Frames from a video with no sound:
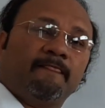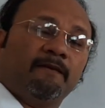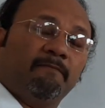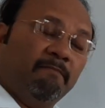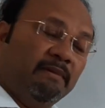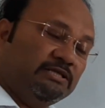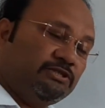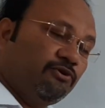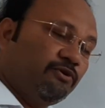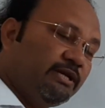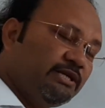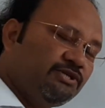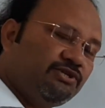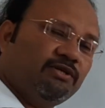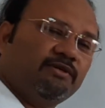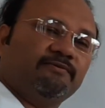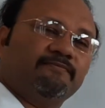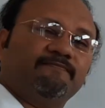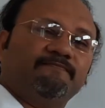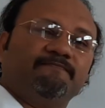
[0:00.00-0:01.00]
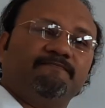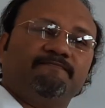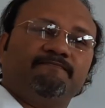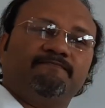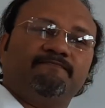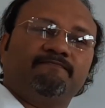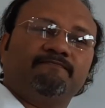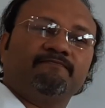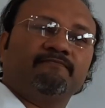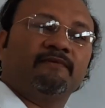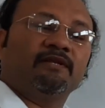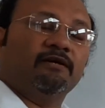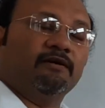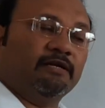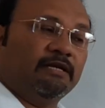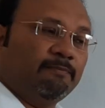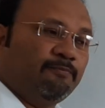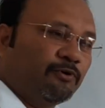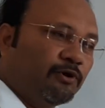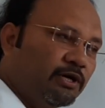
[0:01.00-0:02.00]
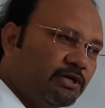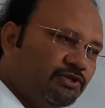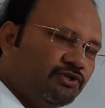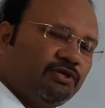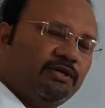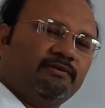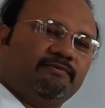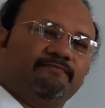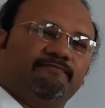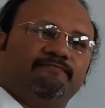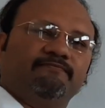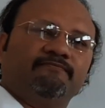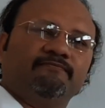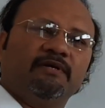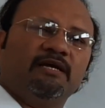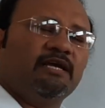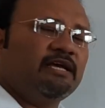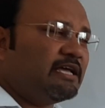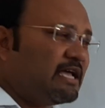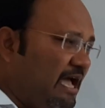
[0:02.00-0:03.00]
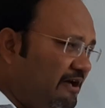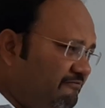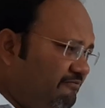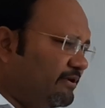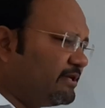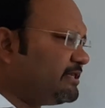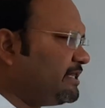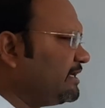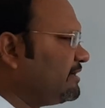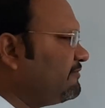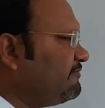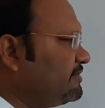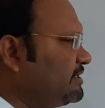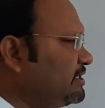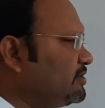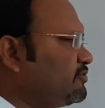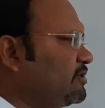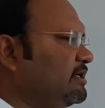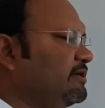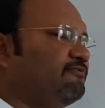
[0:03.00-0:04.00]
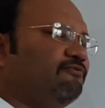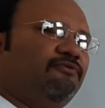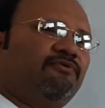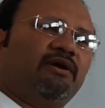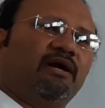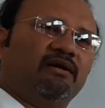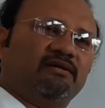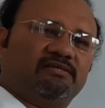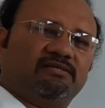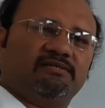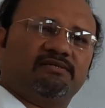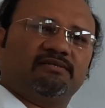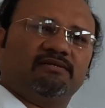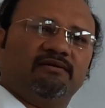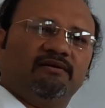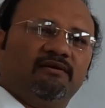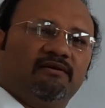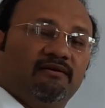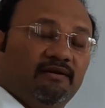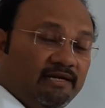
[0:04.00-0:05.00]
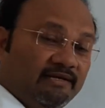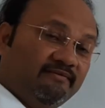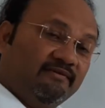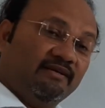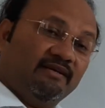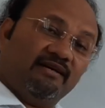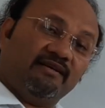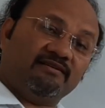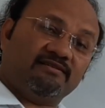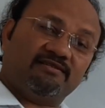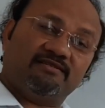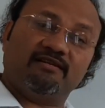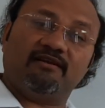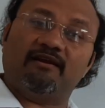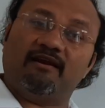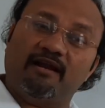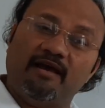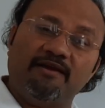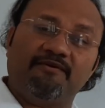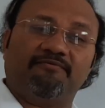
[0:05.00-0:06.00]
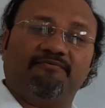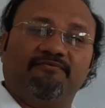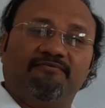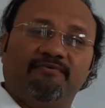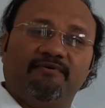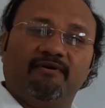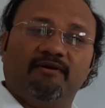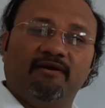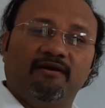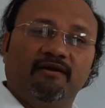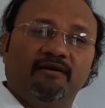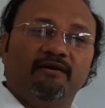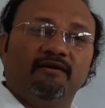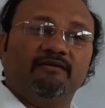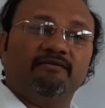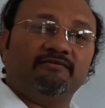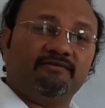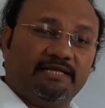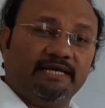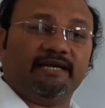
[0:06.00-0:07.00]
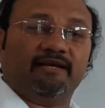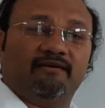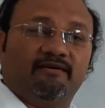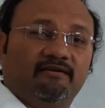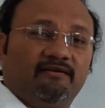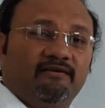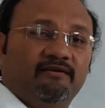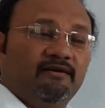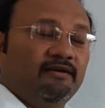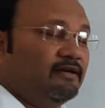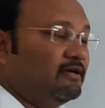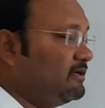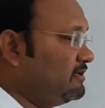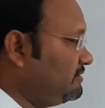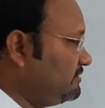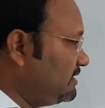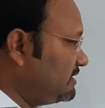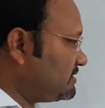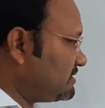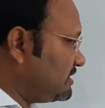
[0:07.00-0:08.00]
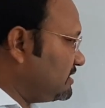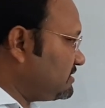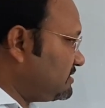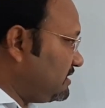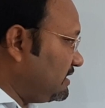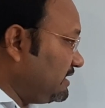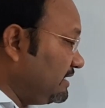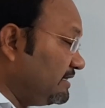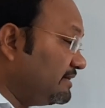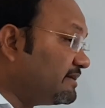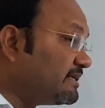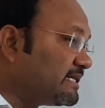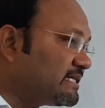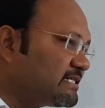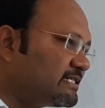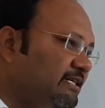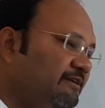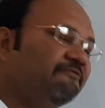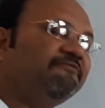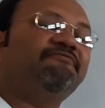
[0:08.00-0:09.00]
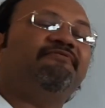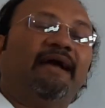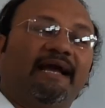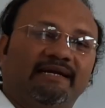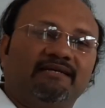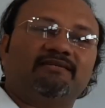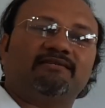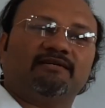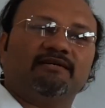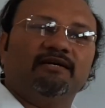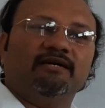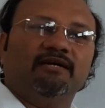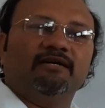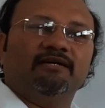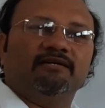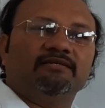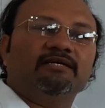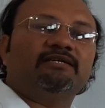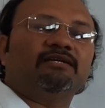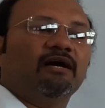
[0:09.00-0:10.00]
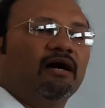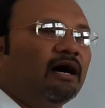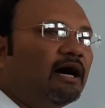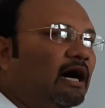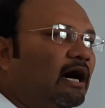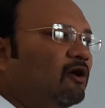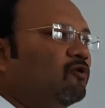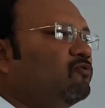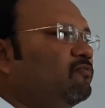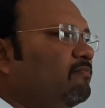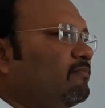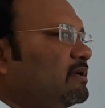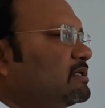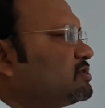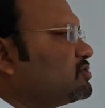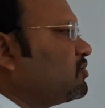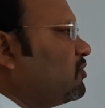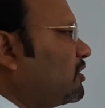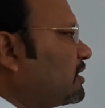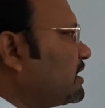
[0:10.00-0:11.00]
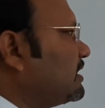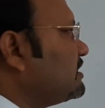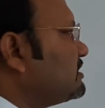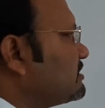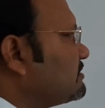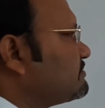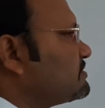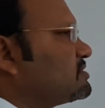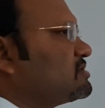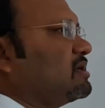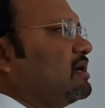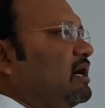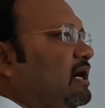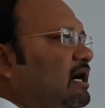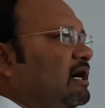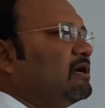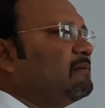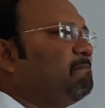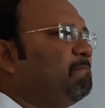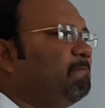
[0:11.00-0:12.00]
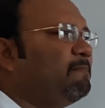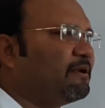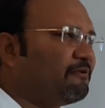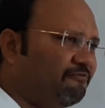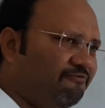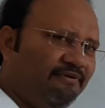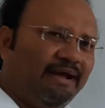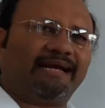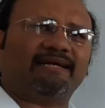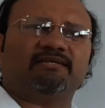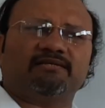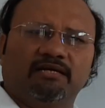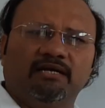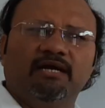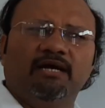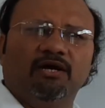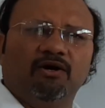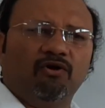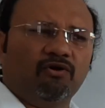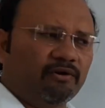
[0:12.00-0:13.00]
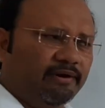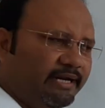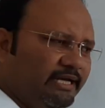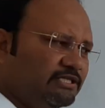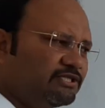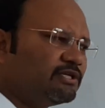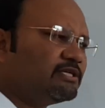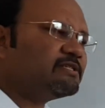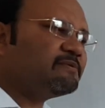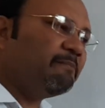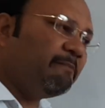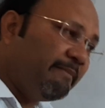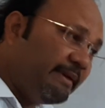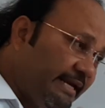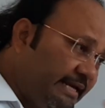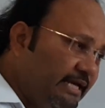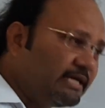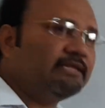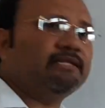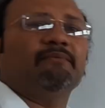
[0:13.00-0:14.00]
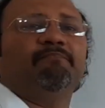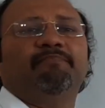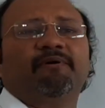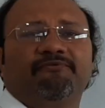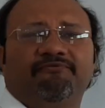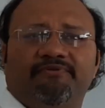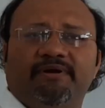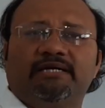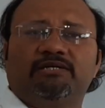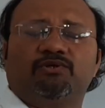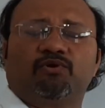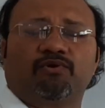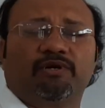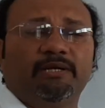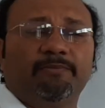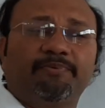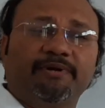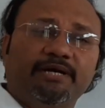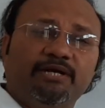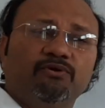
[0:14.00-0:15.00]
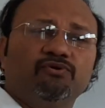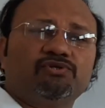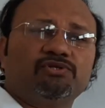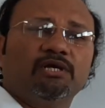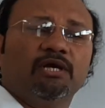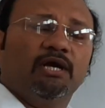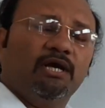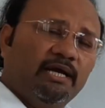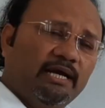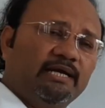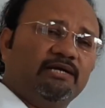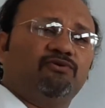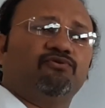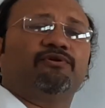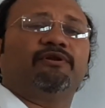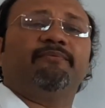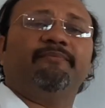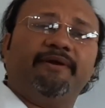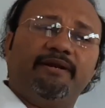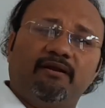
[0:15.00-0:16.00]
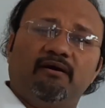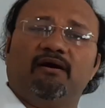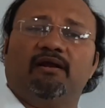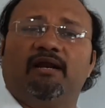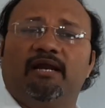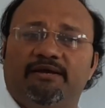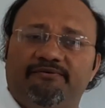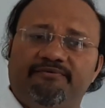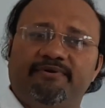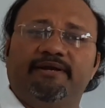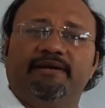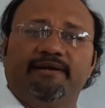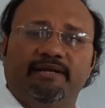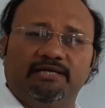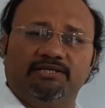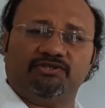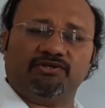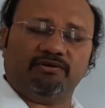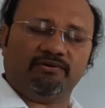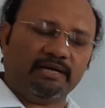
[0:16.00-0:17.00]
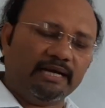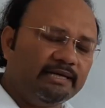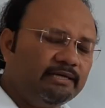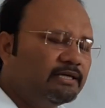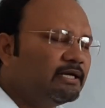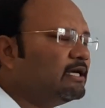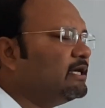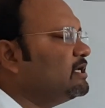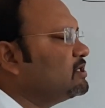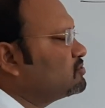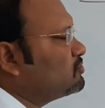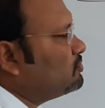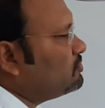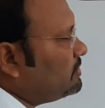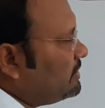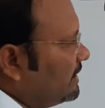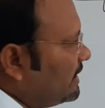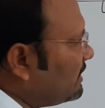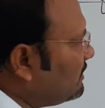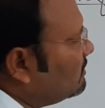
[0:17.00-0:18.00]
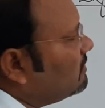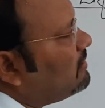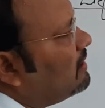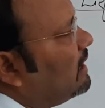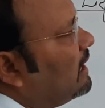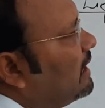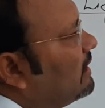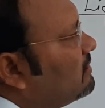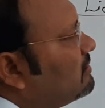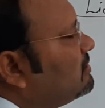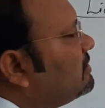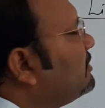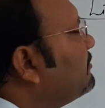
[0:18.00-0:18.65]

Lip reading: maturation, reproduction, everything within 24 hours, and they are still alive. Think, this is the interesting fact, that how much organisms are perfect, or nature is making them perfect to reproduce and to remain alive in nature, right? So there are